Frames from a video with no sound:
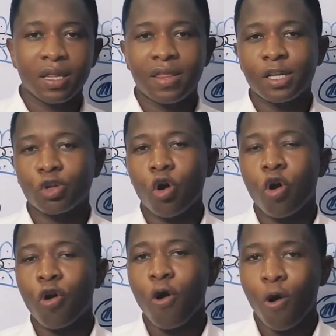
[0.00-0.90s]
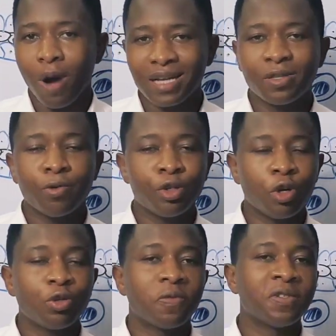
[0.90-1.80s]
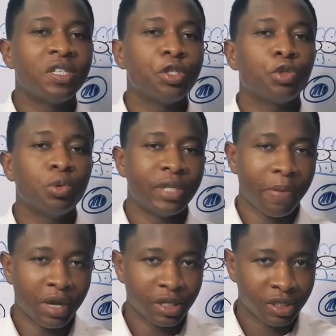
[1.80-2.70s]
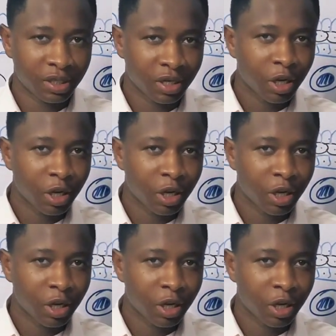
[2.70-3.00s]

that occurs as a result of tissue damage.